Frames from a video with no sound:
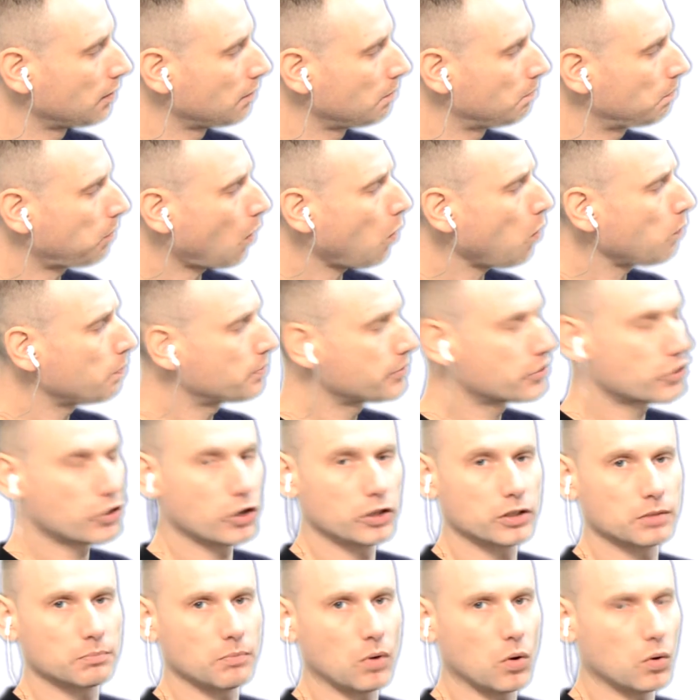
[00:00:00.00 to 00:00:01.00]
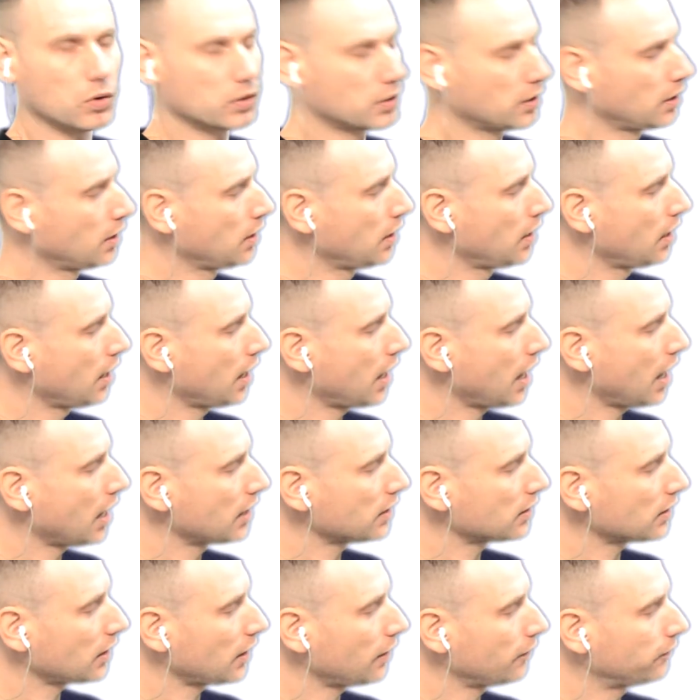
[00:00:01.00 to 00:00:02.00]
bulb shooter mode, and
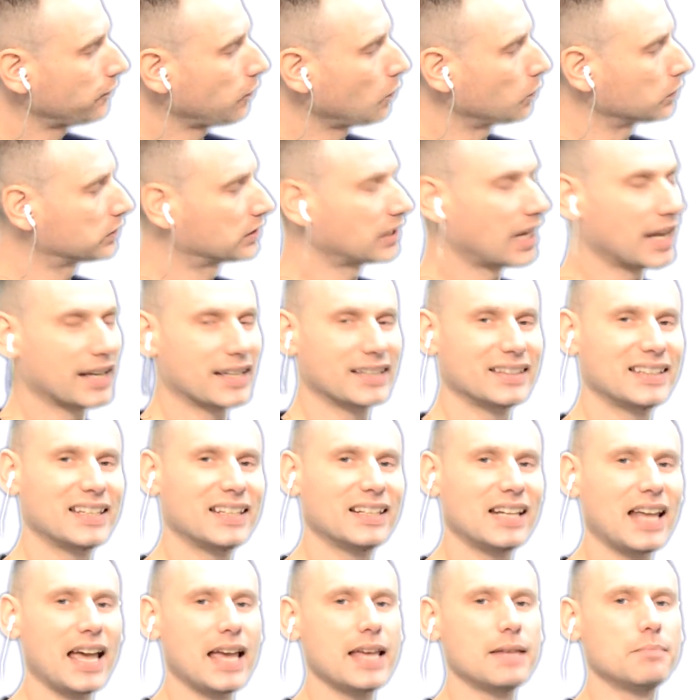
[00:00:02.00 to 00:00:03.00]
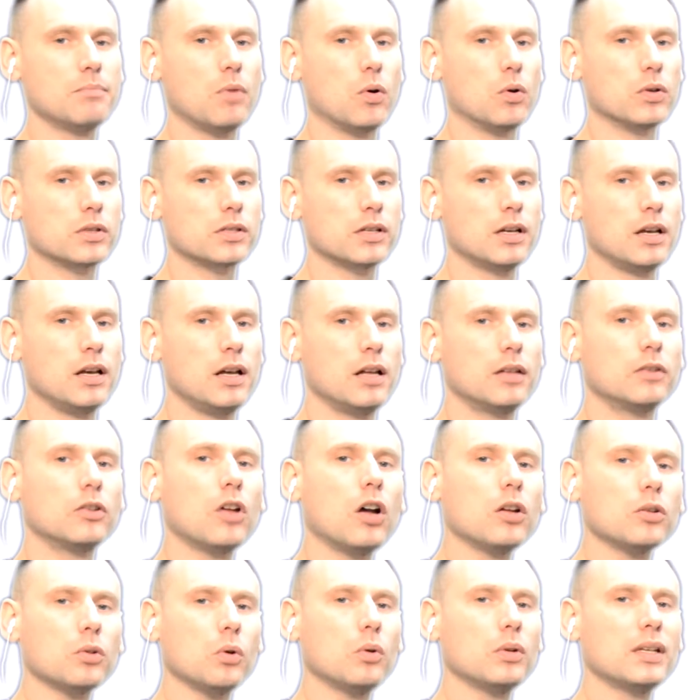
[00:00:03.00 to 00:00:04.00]
a 4-second delay mode.
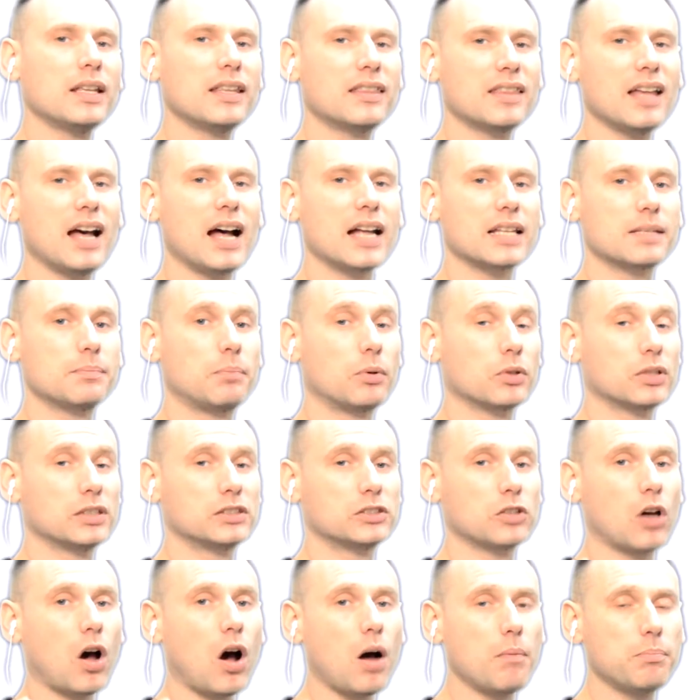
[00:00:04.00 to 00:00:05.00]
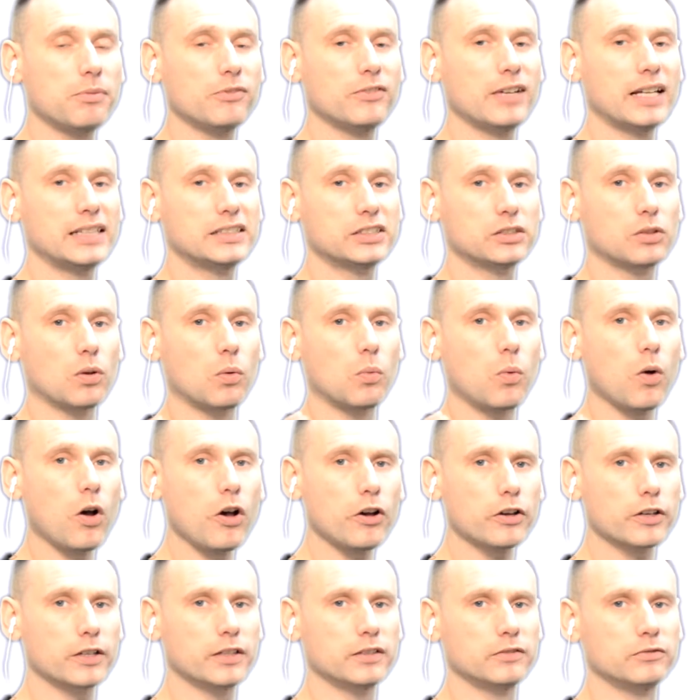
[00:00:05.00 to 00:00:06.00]
Not only that, but its operational
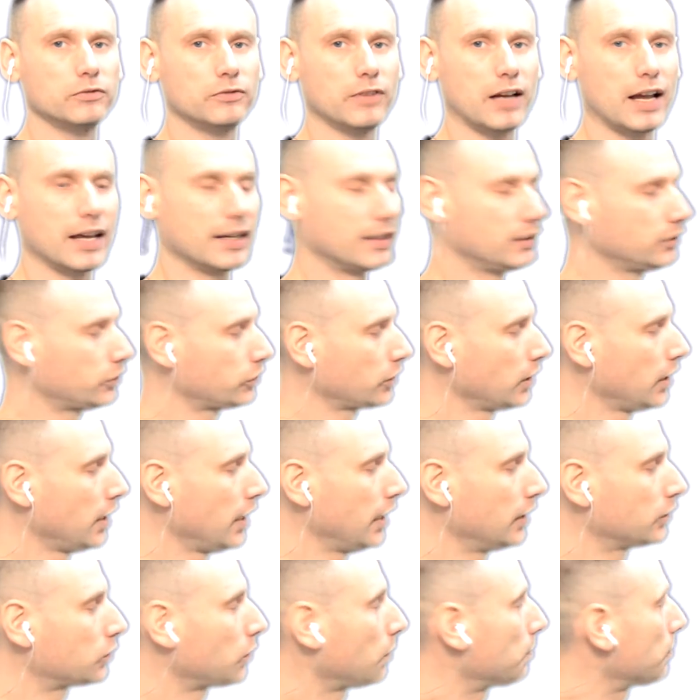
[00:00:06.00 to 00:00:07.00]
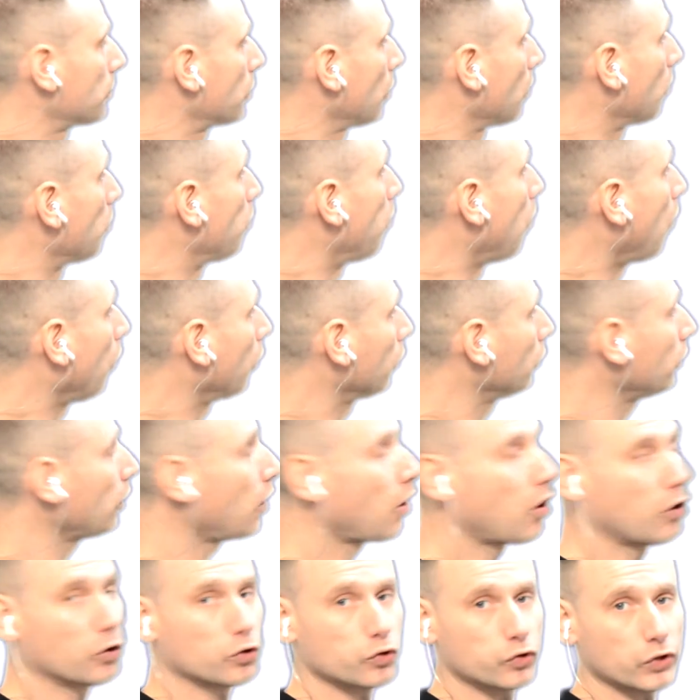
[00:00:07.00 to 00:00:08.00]
working range is up to
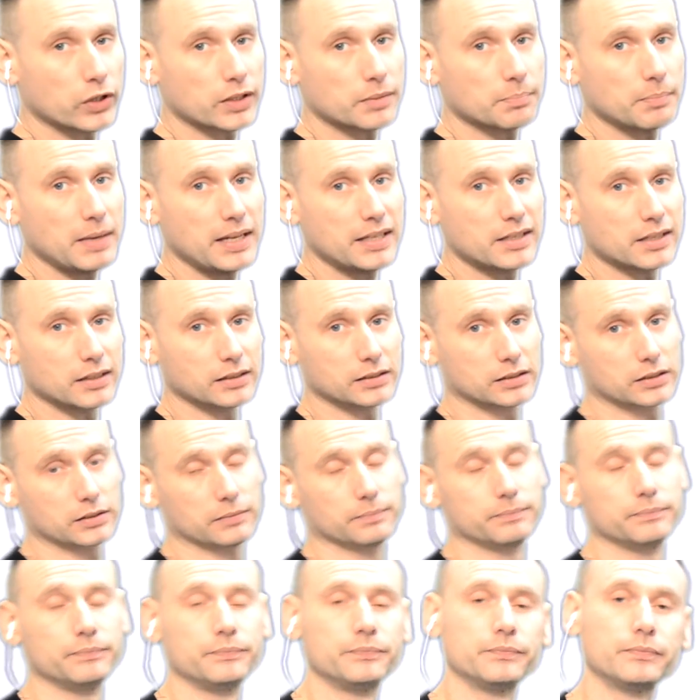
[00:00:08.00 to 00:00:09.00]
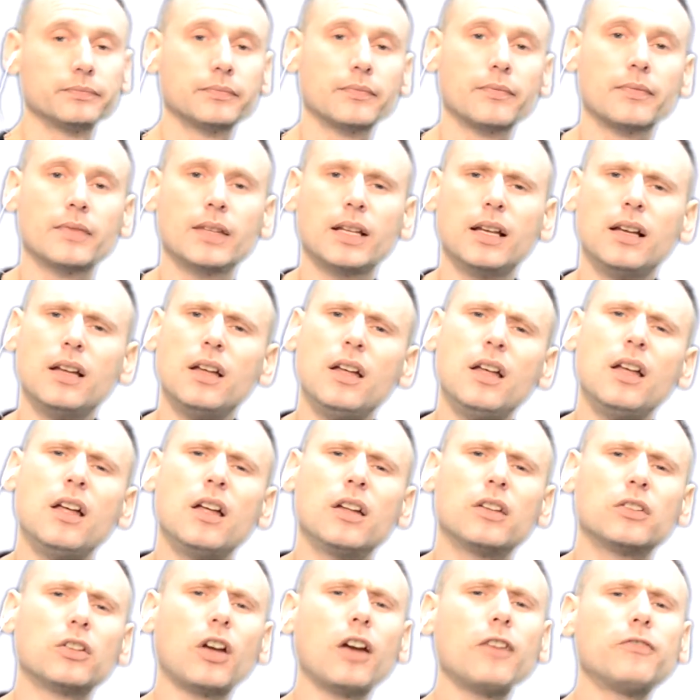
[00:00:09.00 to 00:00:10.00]
100 meters.
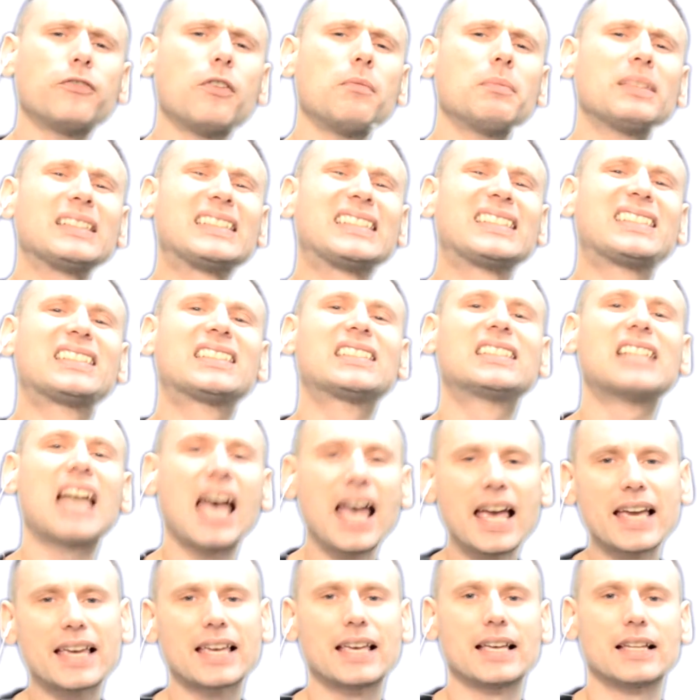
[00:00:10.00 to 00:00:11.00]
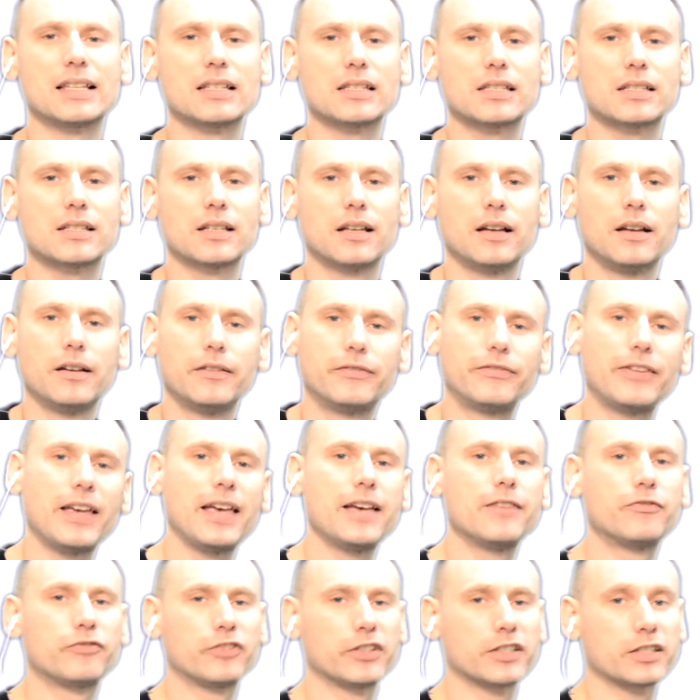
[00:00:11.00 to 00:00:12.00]
Now for my second
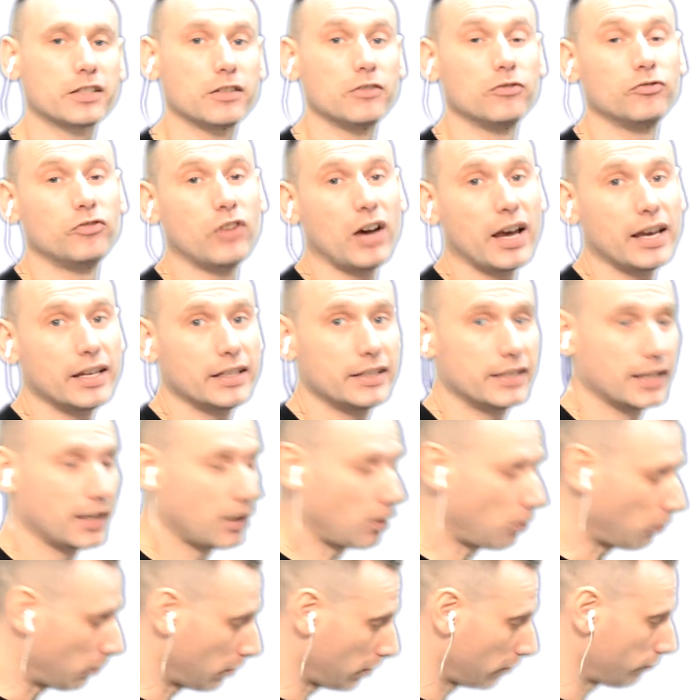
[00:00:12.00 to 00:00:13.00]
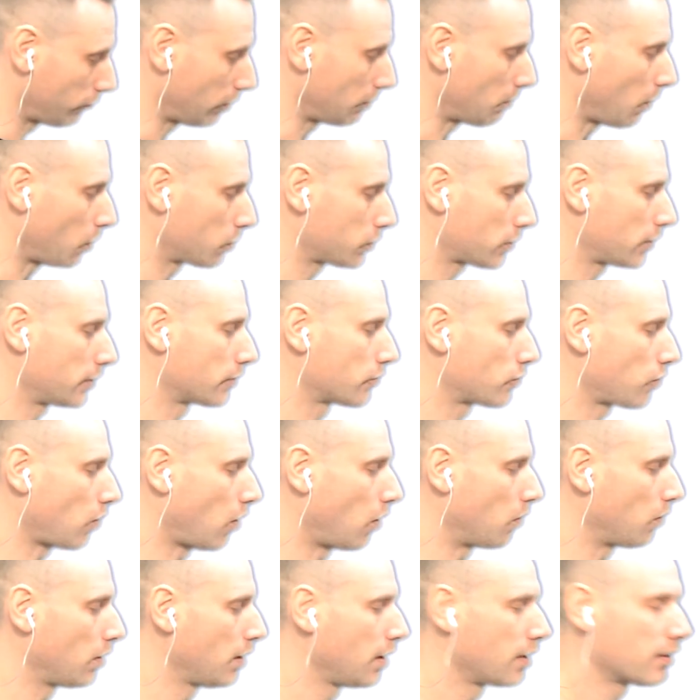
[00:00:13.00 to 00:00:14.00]
favorite radial remote
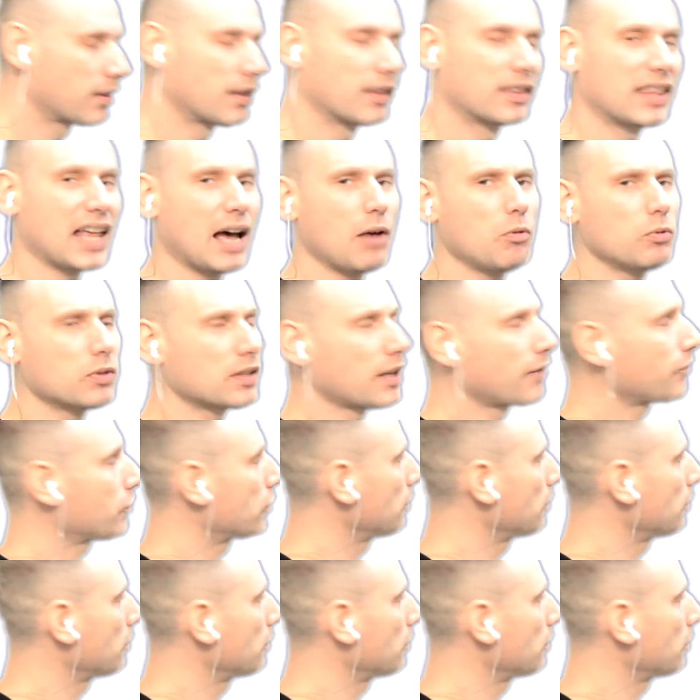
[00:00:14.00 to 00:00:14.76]
control, then that would have to